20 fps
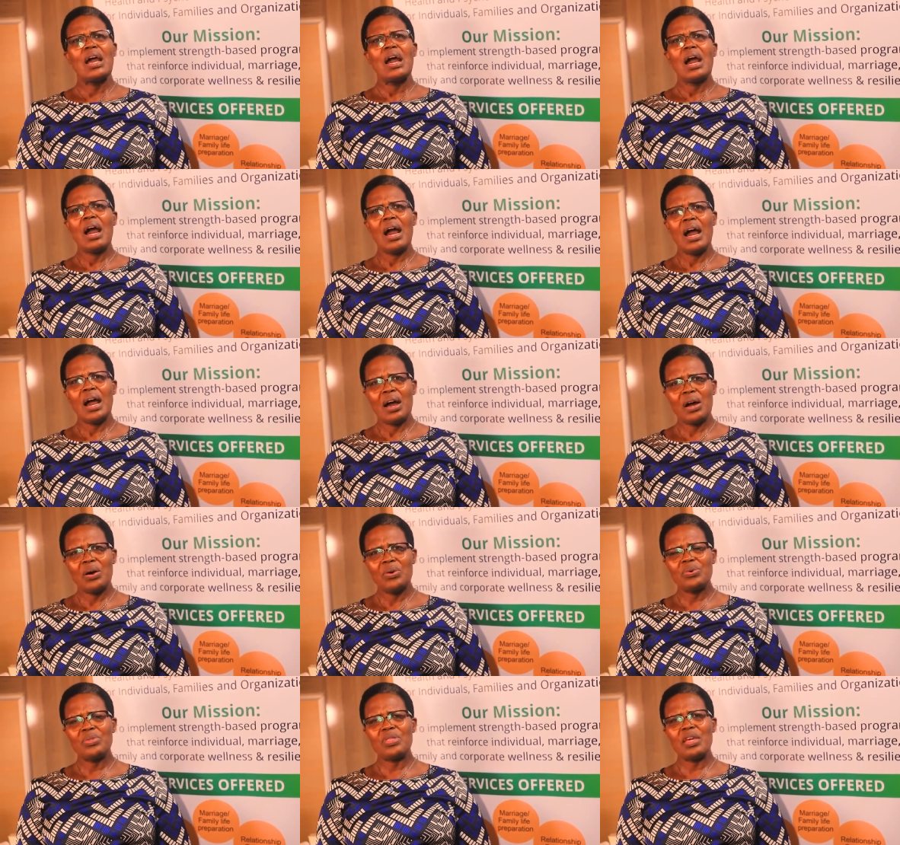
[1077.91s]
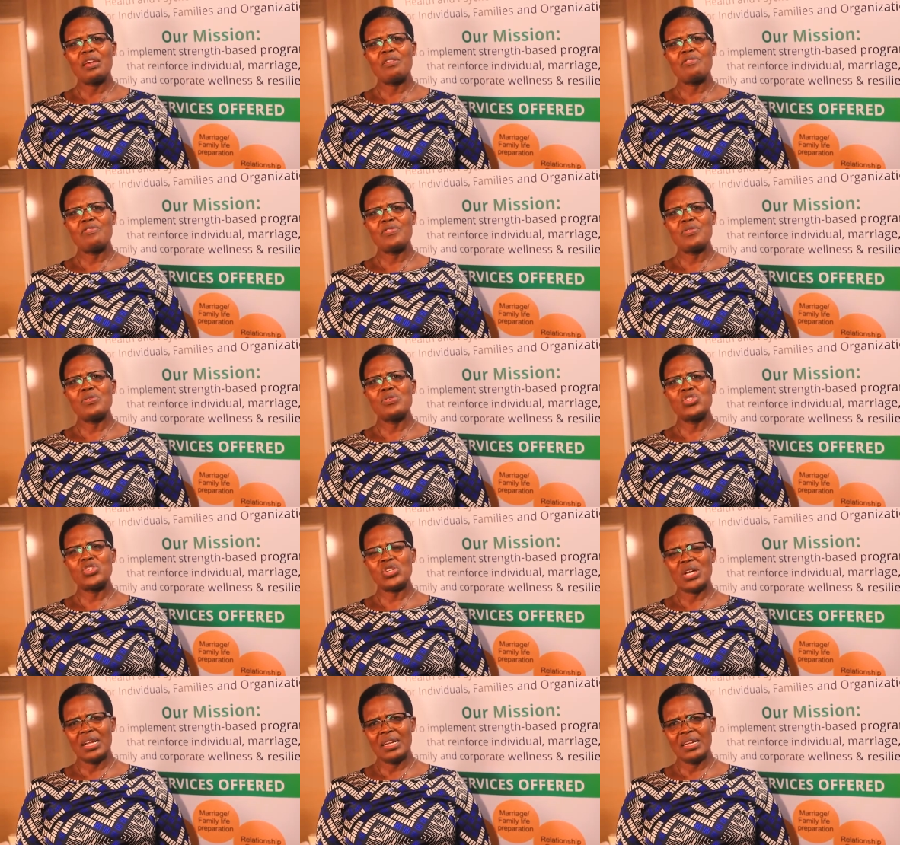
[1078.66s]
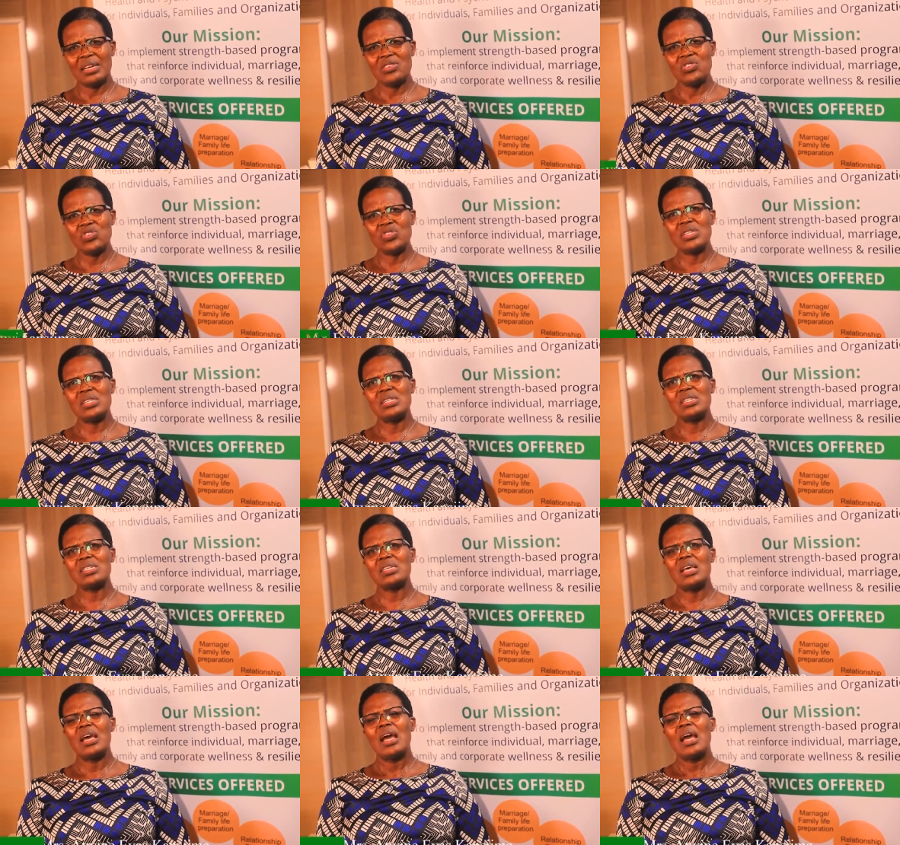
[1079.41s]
how they view challenges,